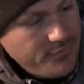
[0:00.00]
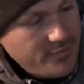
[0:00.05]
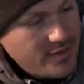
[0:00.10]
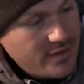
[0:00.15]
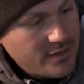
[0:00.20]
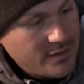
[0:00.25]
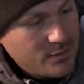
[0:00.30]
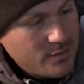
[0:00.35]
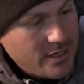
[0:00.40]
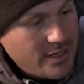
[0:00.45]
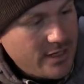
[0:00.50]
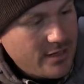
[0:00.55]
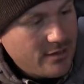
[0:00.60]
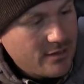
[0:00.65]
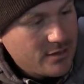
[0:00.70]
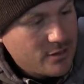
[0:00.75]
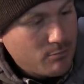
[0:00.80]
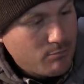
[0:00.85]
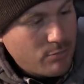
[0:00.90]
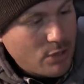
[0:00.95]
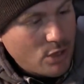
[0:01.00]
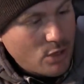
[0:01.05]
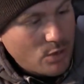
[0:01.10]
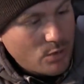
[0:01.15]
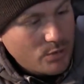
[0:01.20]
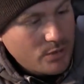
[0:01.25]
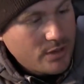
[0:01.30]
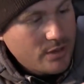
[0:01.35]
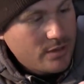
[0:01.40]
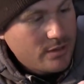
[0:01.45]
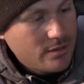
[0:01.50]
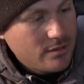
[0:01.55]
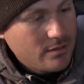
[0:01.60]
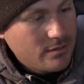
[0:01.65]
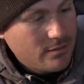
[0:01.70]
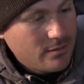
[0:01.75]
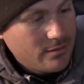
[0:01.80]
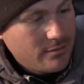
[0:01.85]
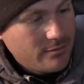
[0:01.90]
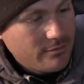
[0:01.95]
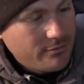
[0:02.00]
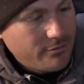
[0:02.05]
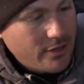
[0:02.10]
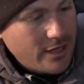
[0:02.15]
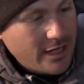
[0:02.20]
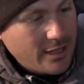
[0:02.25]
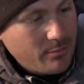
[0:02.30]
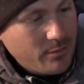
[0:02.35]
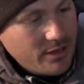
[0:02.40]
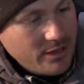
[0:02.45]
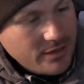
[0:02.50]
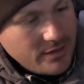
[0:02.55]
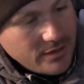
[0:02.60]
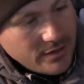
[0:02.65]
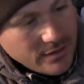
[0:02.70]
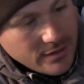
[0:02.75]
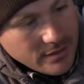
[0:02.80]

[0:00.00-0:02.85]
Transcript: this right here is a bone fragment.